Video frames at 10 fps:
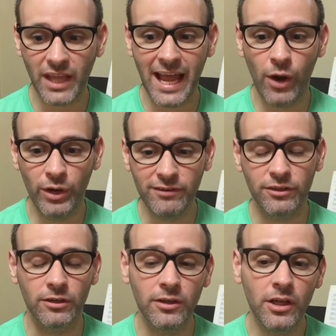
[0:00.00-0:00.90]

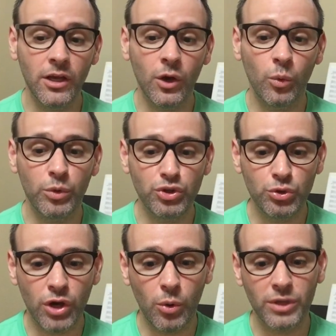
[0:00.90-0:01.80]
However, when
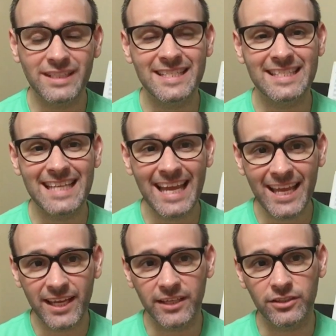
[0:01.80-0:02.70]
you go on
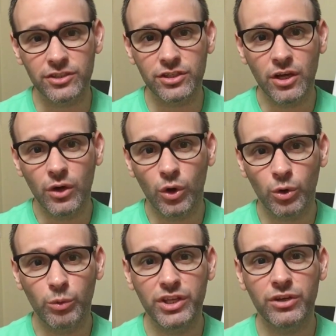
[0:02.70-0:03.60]
stage,
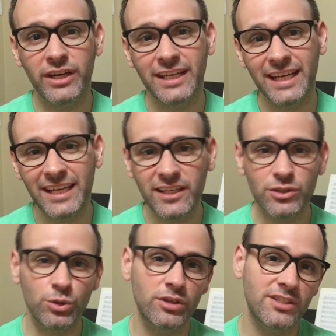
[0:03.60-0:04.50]
or when you're in any
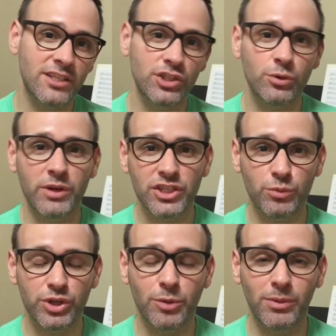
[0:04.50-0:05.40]
sort of
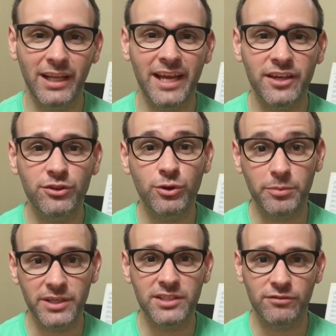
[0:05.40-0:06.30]
situation where you're playing through a
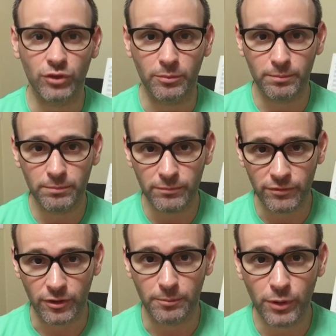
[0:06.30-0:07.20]
piece
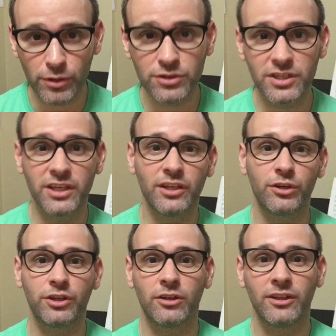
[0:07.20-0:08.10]
for a person,
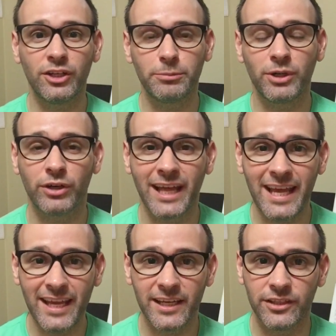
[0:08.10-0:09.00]
or you're a little bit on
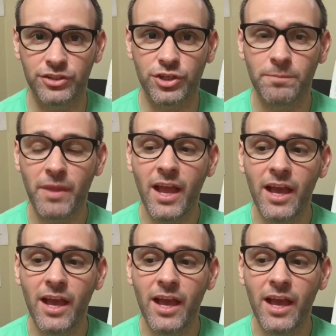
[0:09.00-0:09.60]
edge,